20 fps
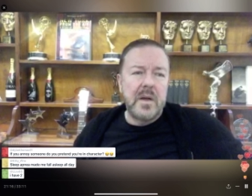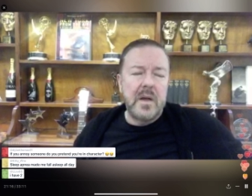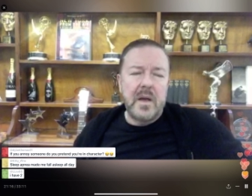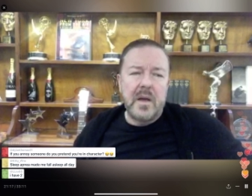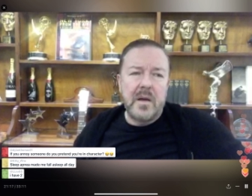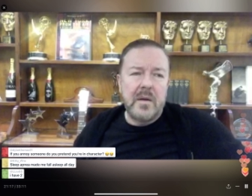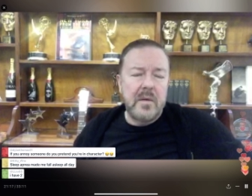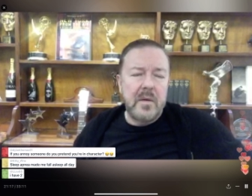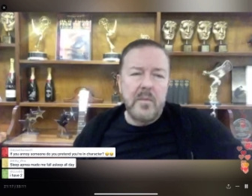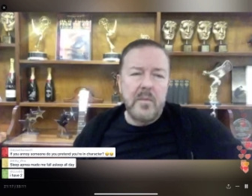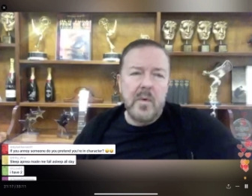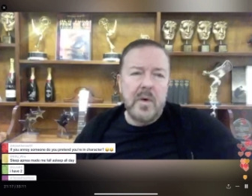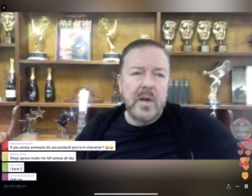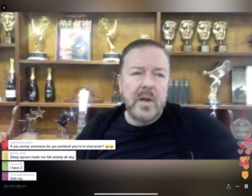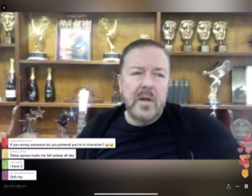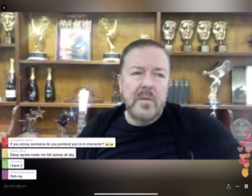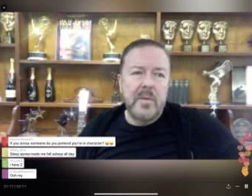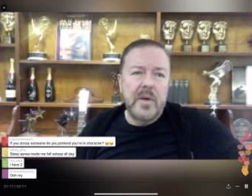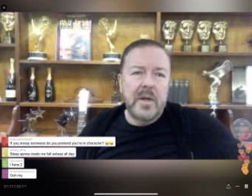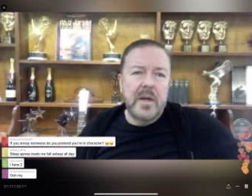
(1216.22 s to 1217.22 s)
I'm walking
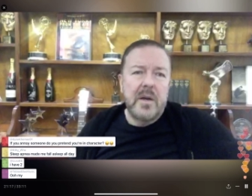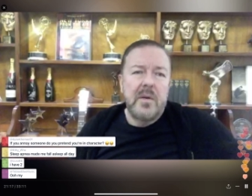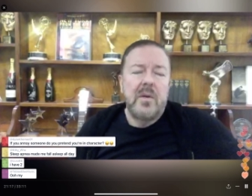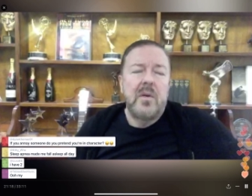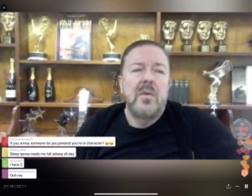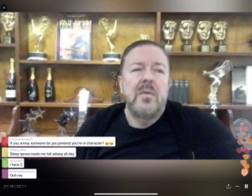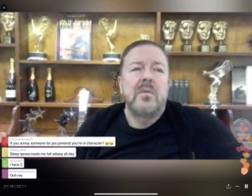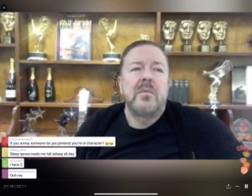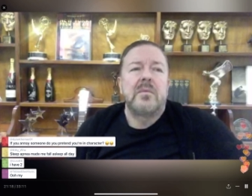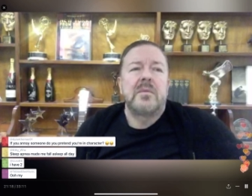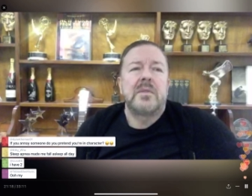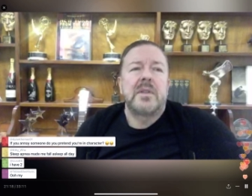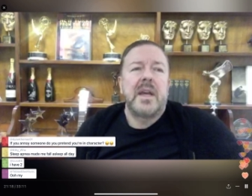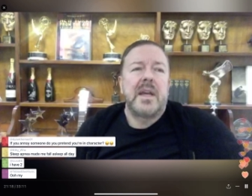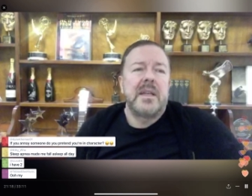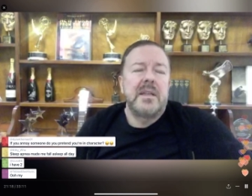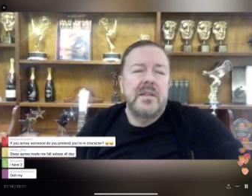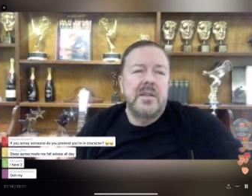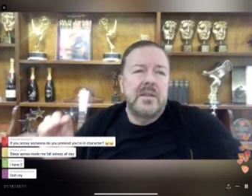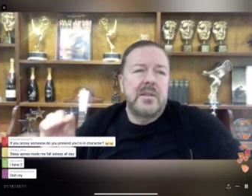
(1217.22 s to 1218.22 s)
along, I might go, oh,
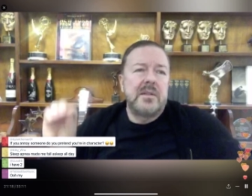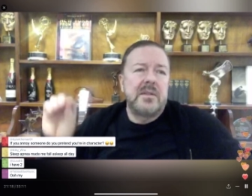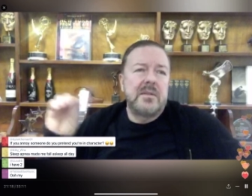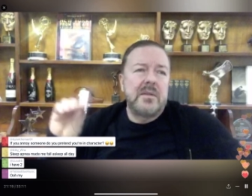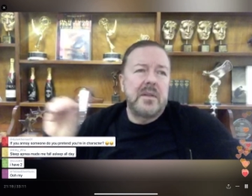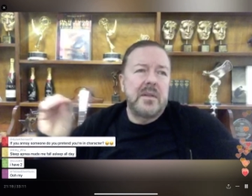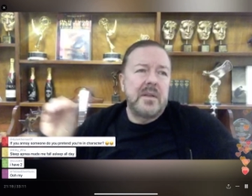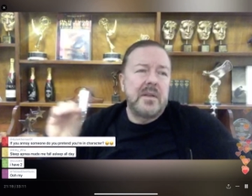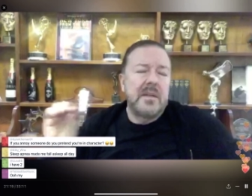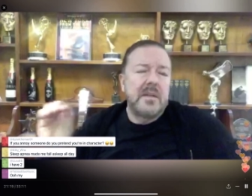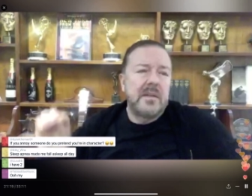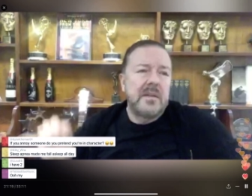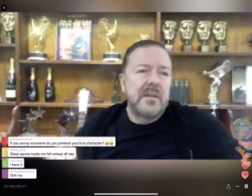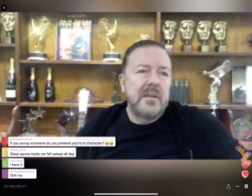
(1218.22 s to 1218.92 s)
Jane, just got that.